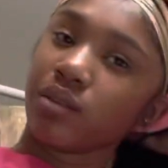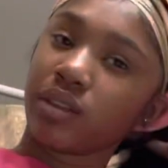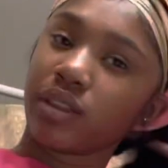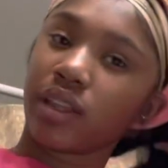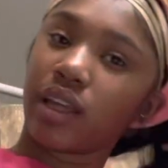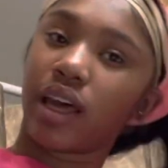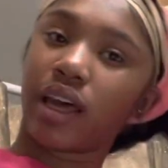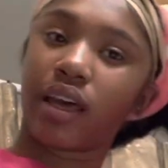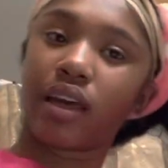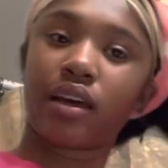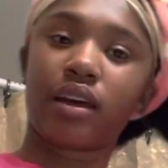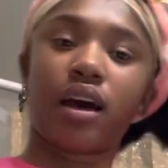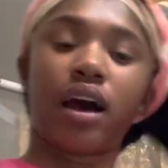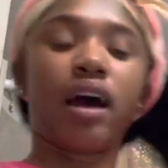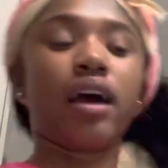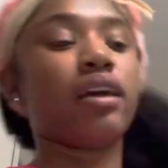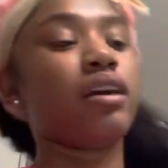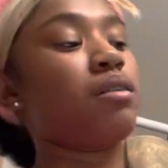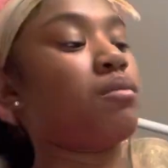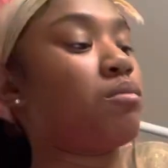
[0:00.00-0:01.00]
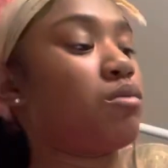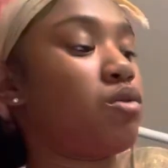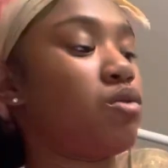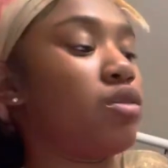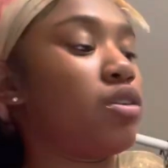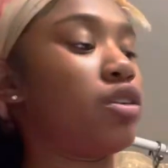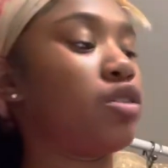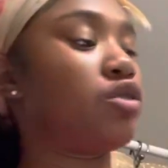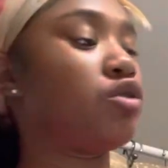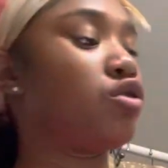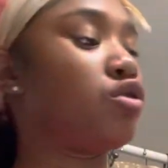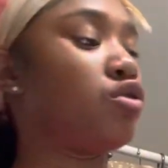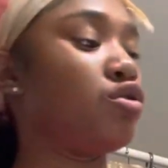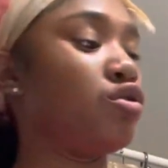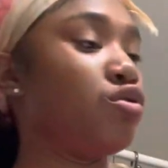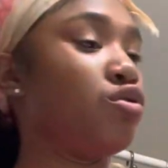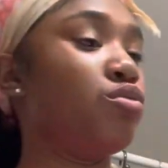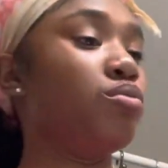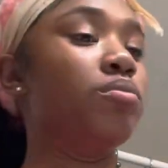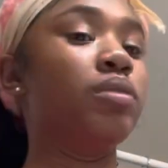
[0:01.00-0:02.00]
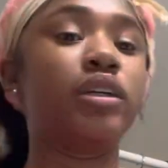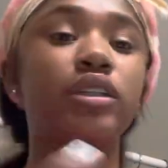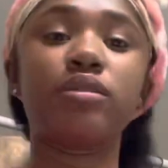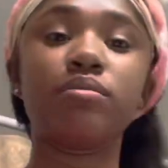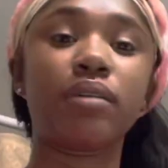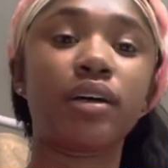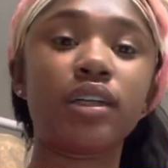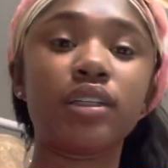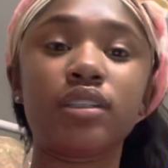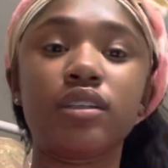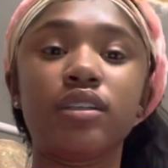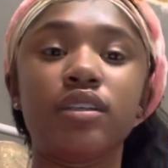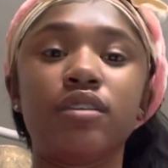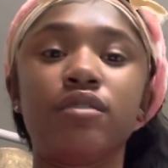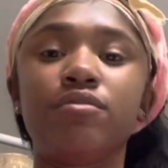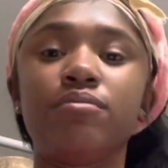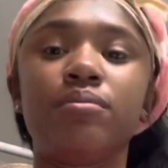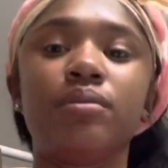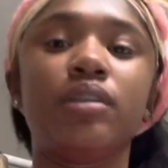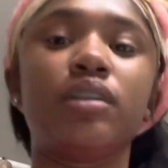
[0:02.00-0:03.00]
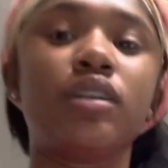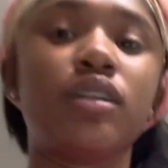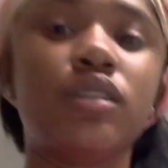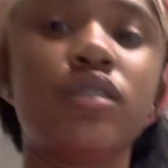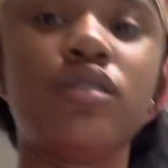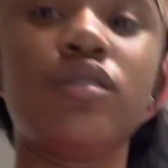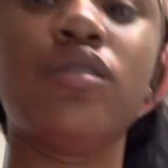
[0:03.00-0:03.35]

with that, I am going to brush my teeth because, you